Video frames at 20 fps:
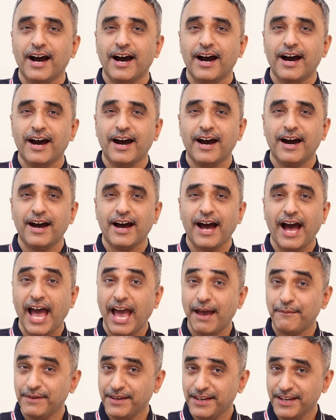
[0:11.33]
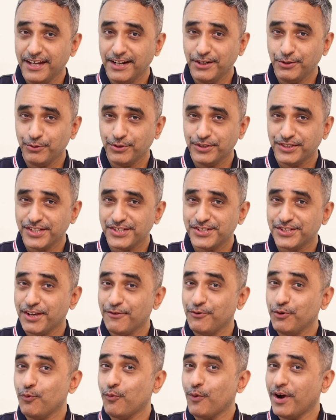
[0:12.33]
I am here to just
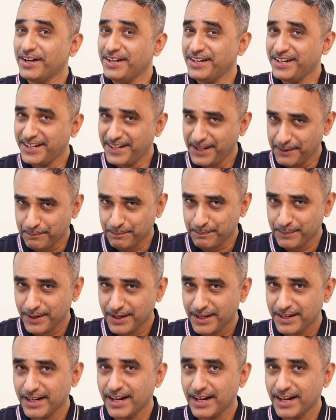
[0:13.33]
give you one tip